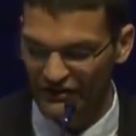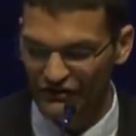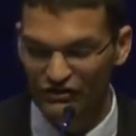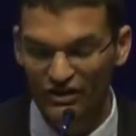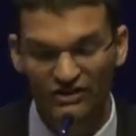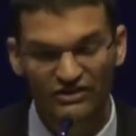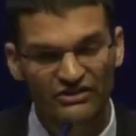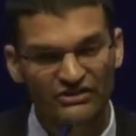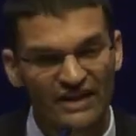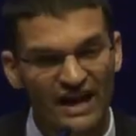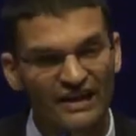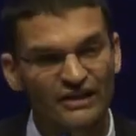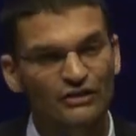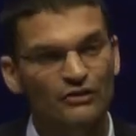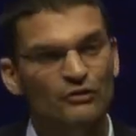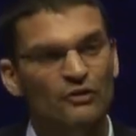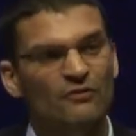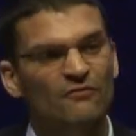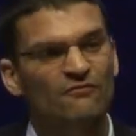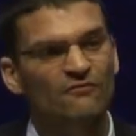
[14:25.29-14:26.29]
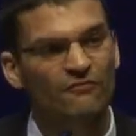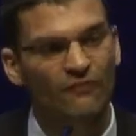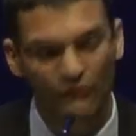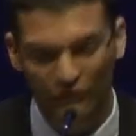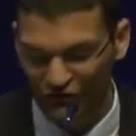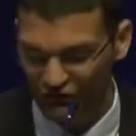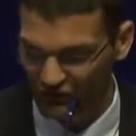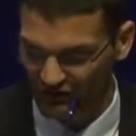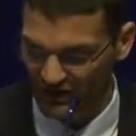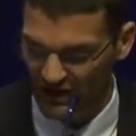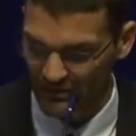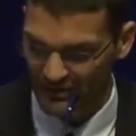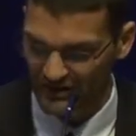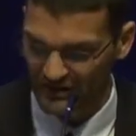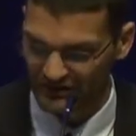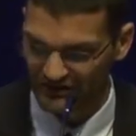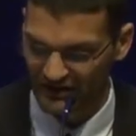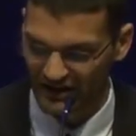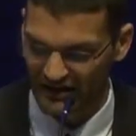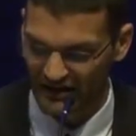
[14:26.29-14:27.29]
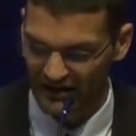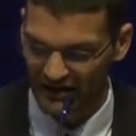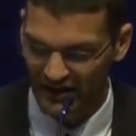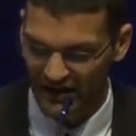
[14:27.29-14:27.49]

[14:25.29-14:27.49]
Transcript: just not universal common descent.